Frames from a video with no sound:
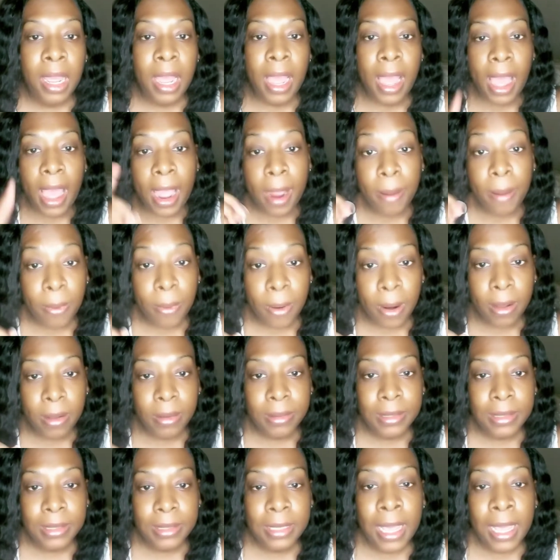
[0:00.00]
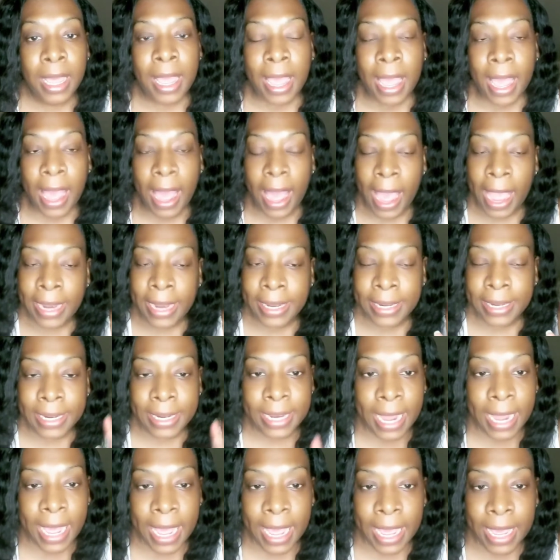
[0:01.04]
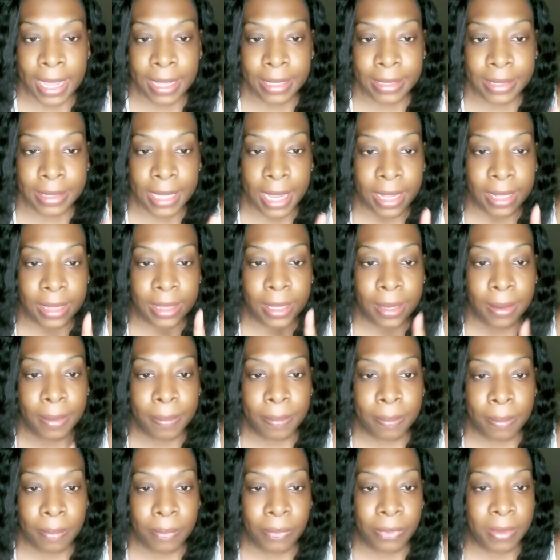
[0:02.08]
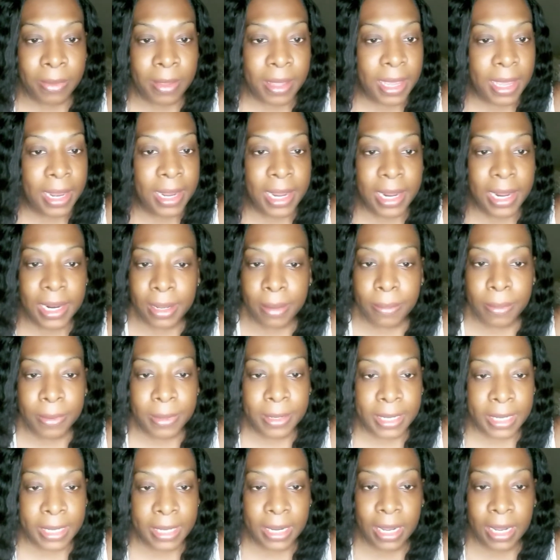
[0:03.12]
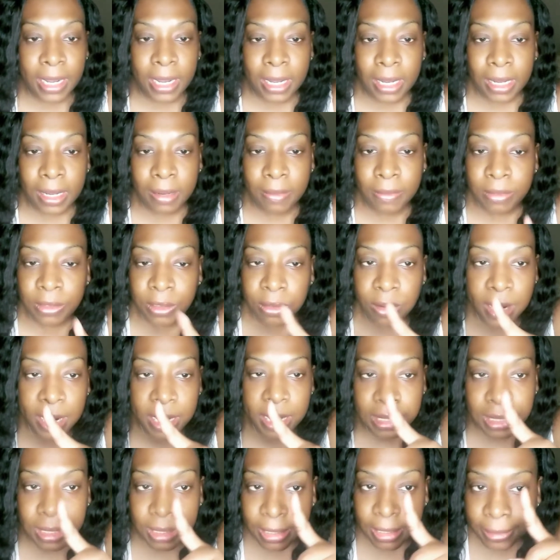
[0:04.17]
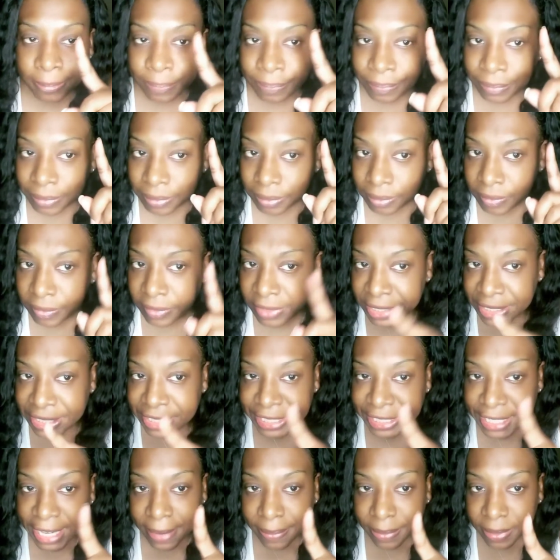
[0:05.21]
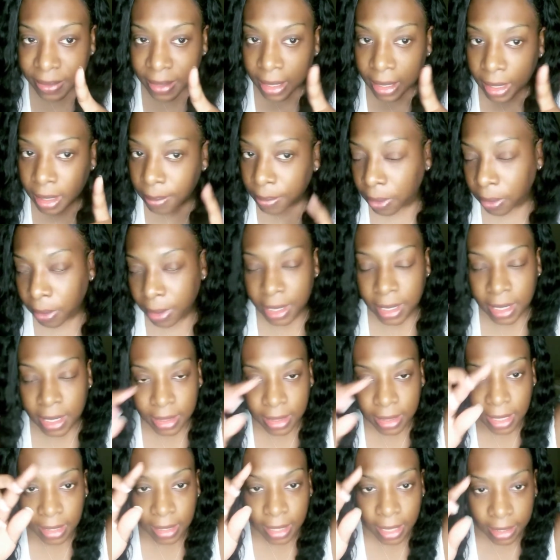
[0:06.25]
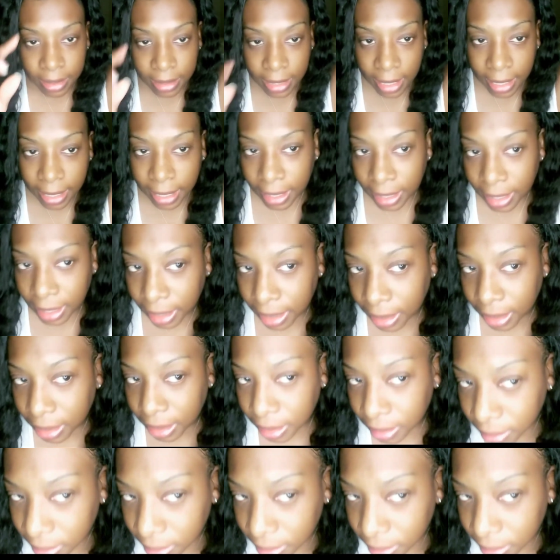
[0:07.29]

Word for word: eyebrows. I did not take the any liberty of trying to shape them or anything like that. I can get a little